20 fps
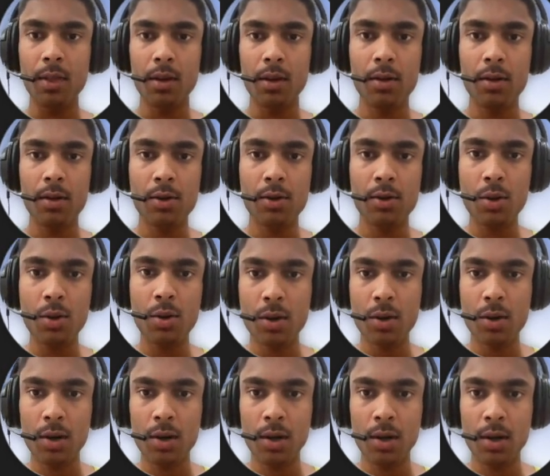So
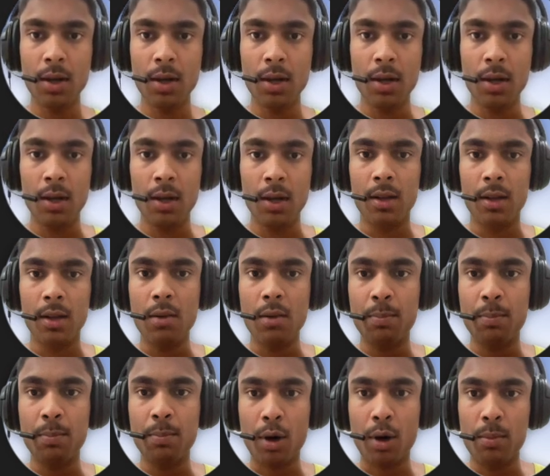the
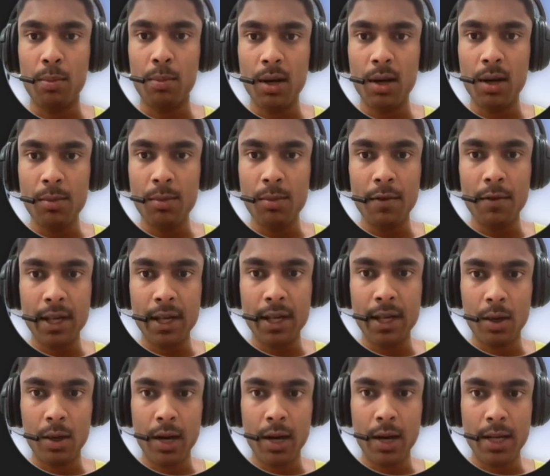problem of
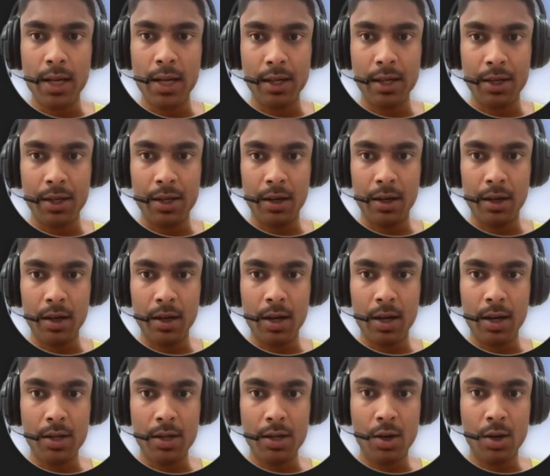synchronization
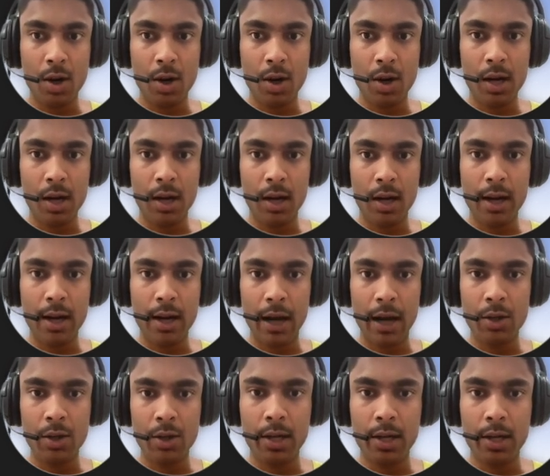does not occur
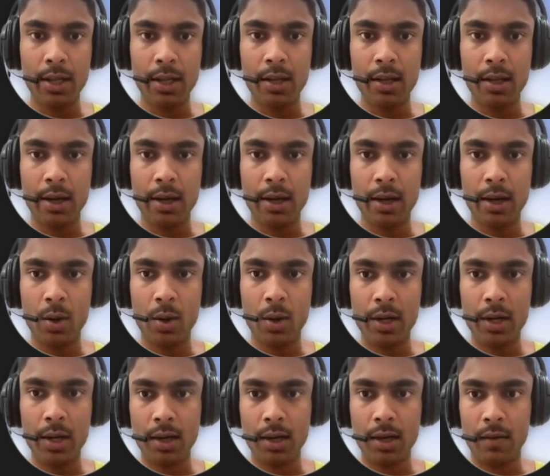actually in the
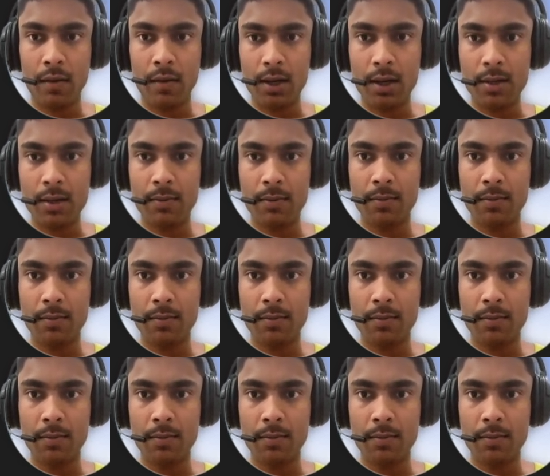read-only servers.